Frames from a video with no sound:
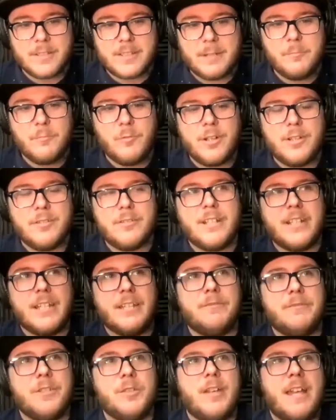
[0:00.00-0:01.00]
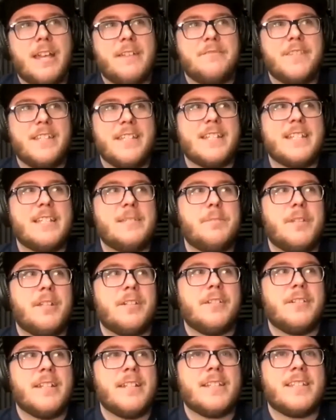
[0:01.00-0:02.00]
I'm wondering if you have the
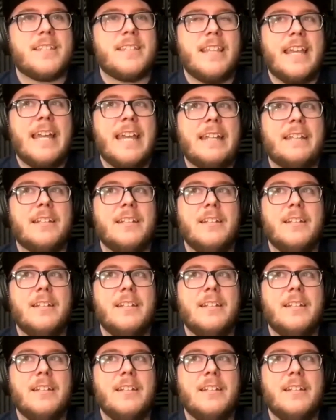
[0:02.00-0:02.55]
experience that